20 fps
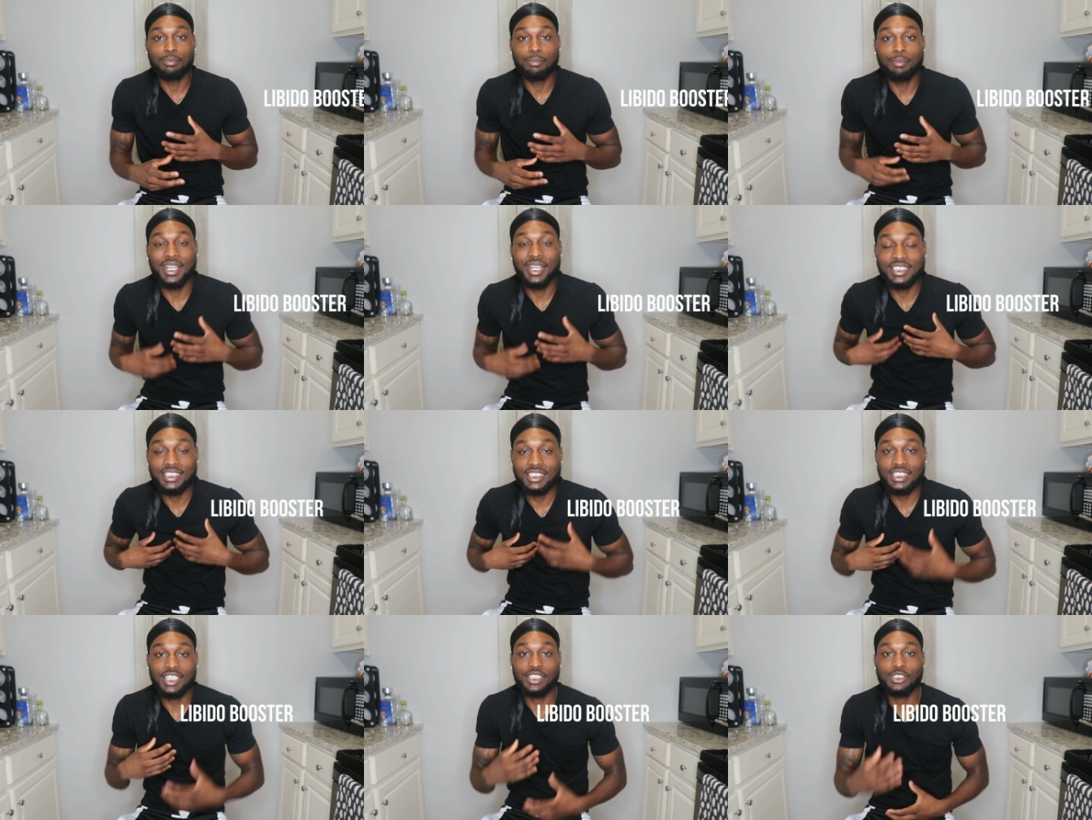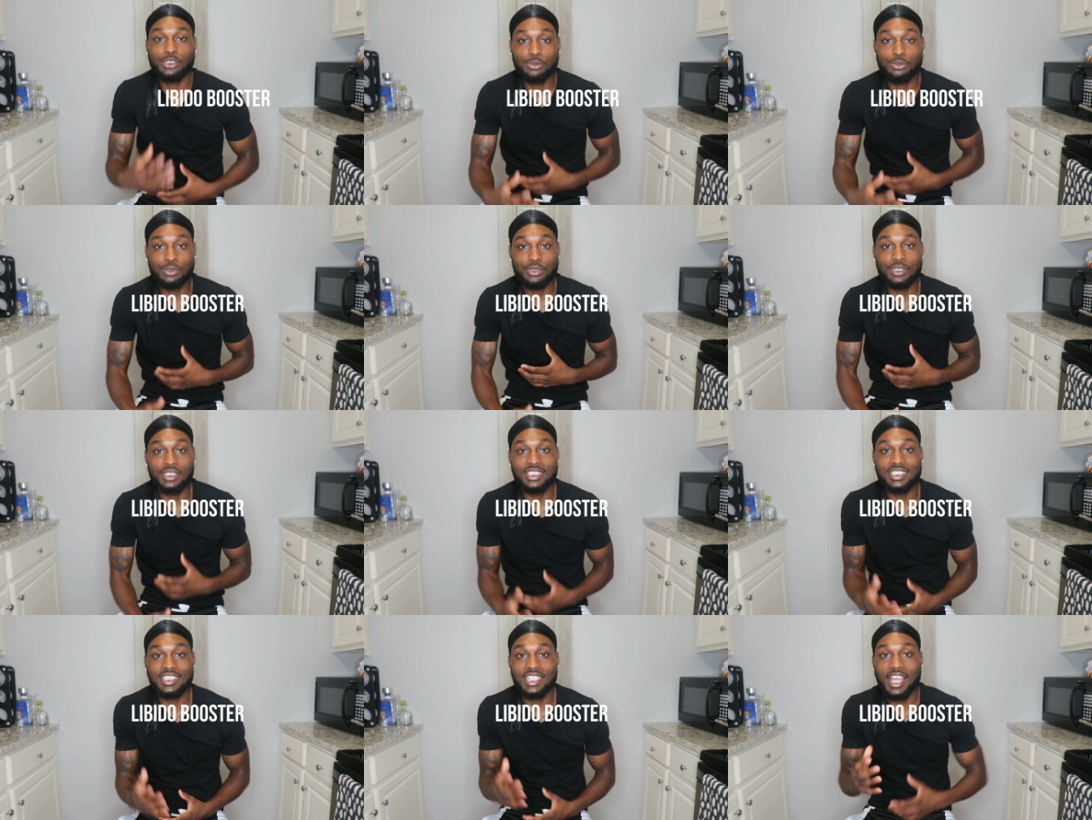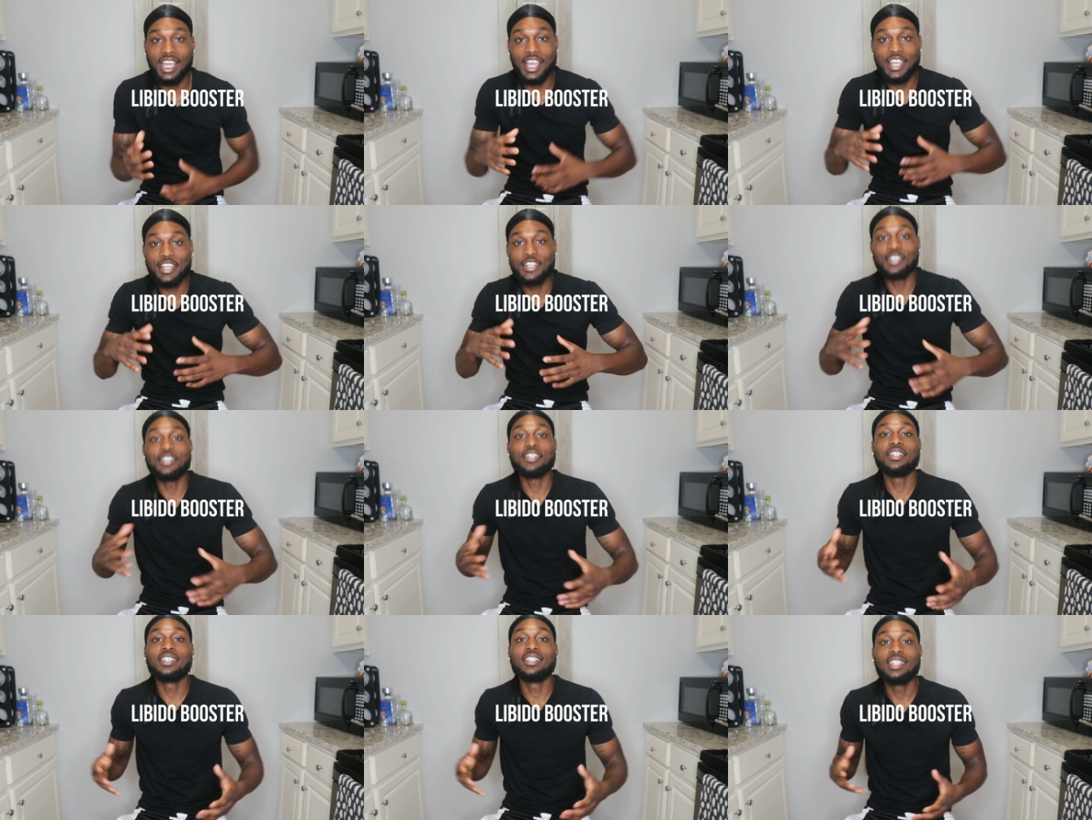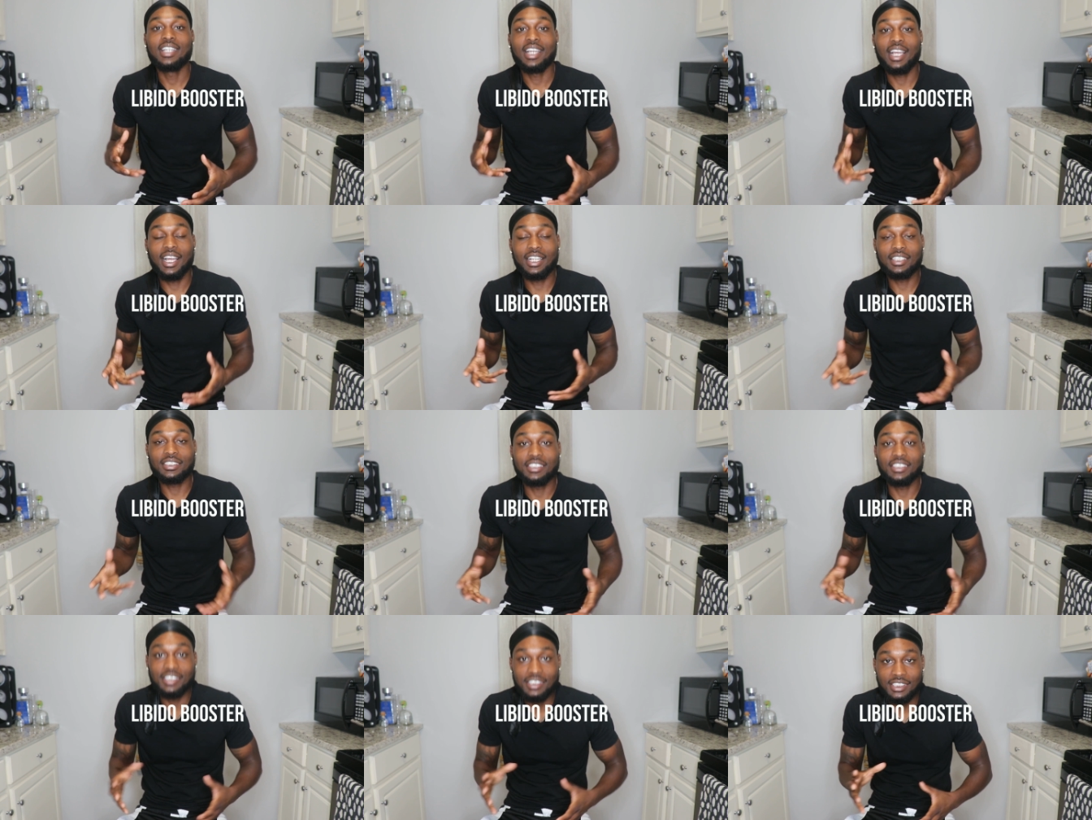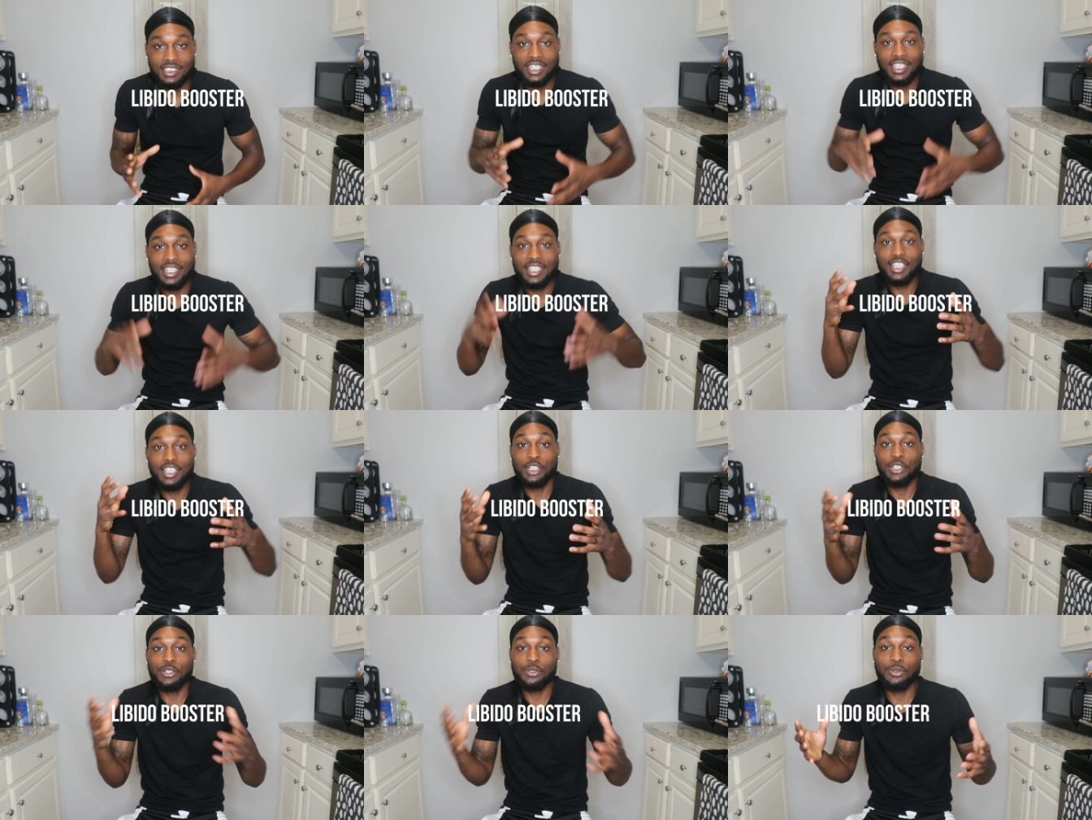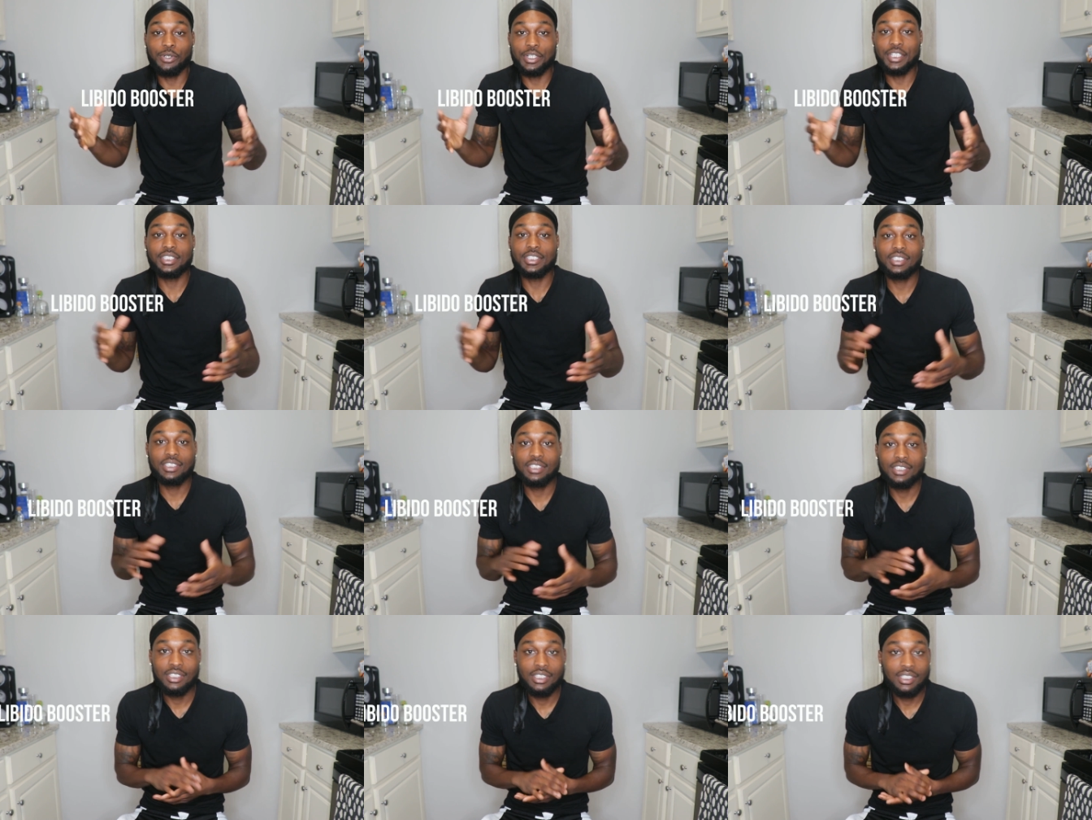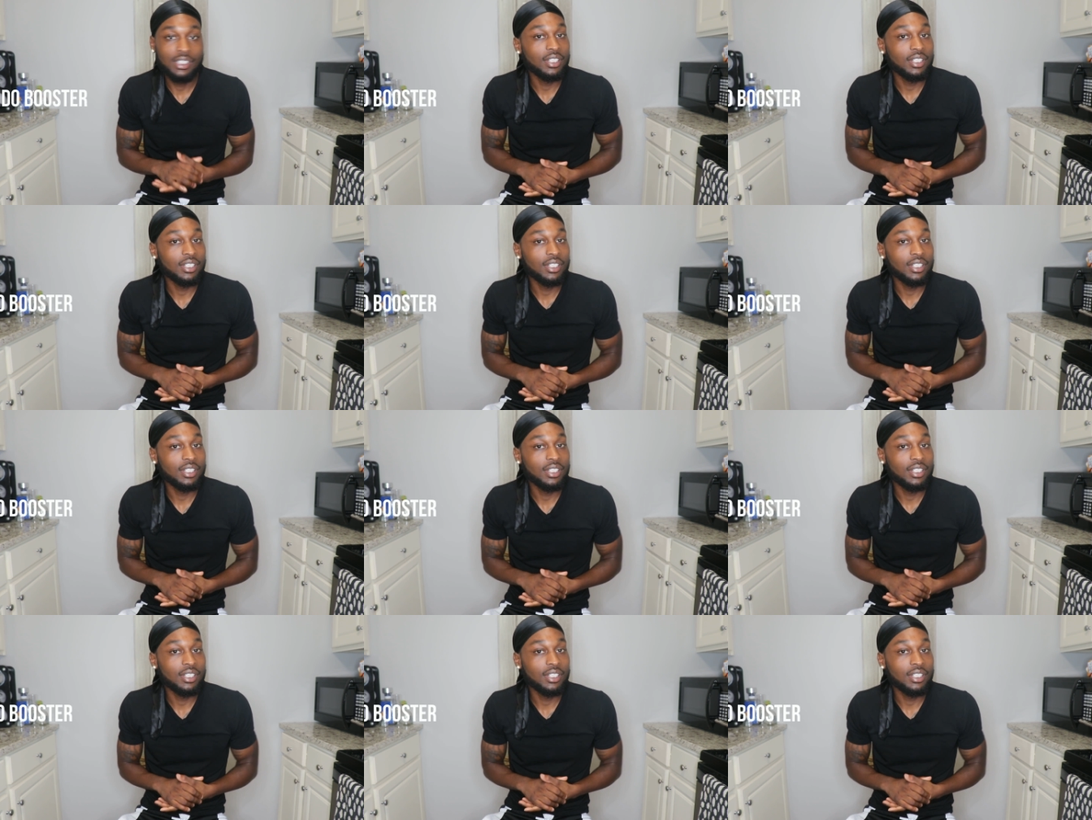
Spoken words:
my sexual desire, I should say, increase.